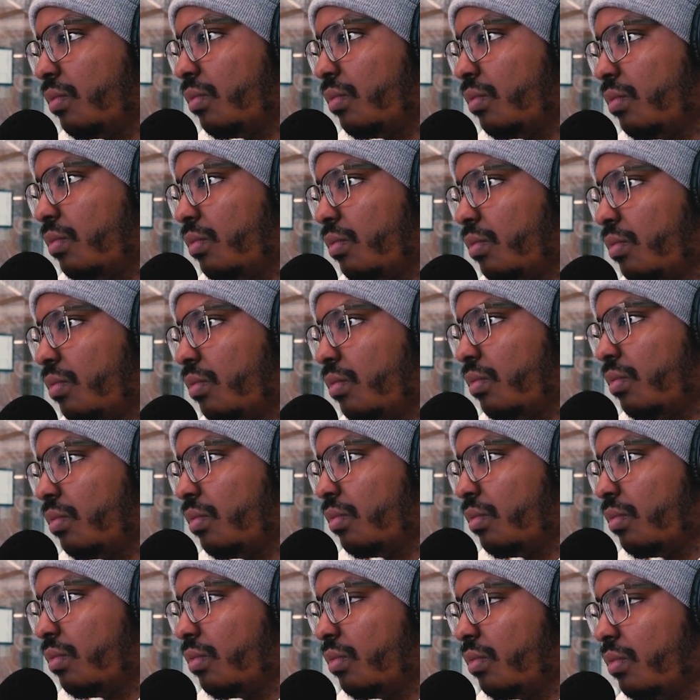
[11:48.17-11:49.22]

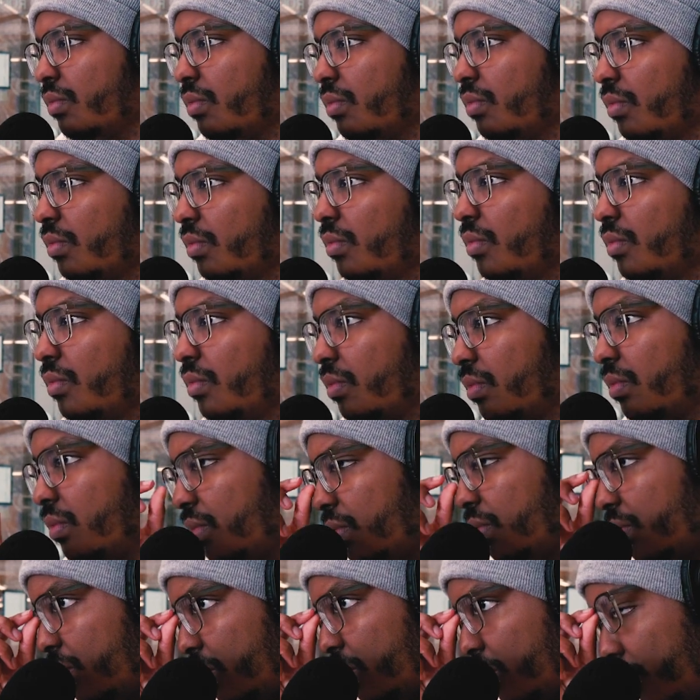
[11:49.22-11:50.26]

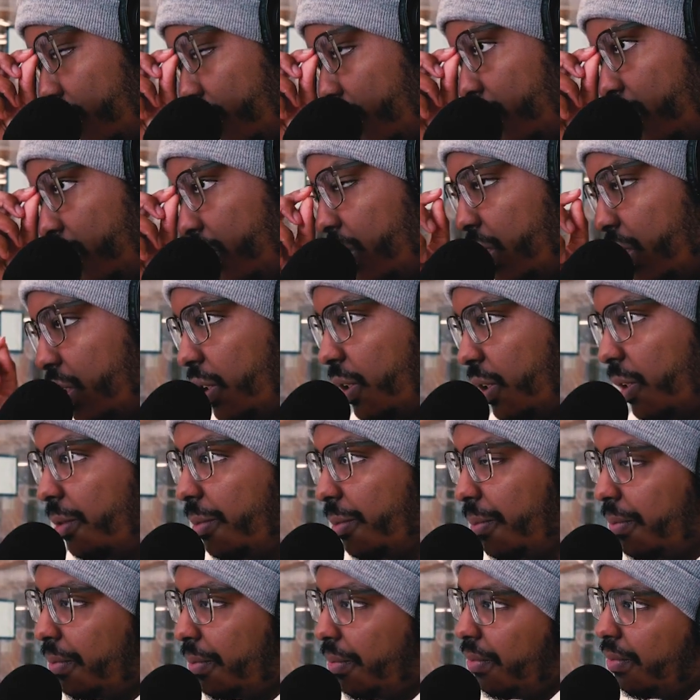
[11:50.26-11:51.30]

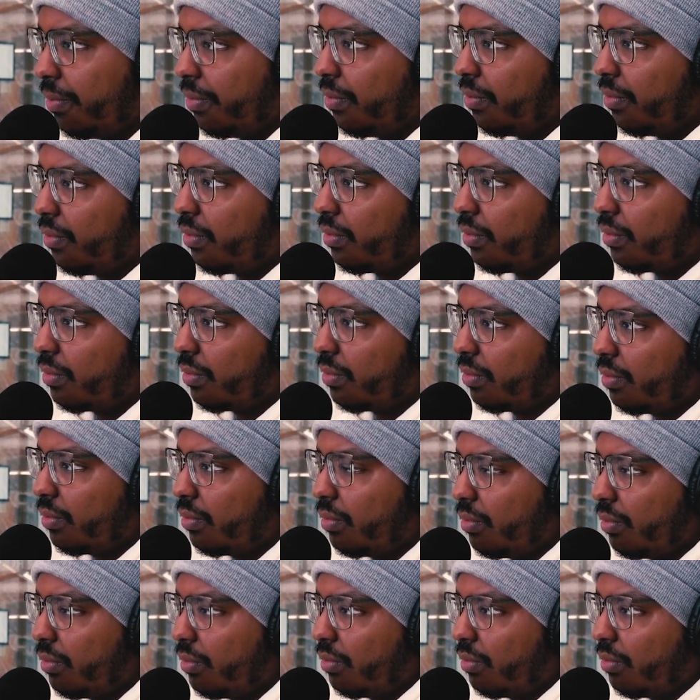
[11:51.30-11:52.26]
No words are spoken by the person on screen.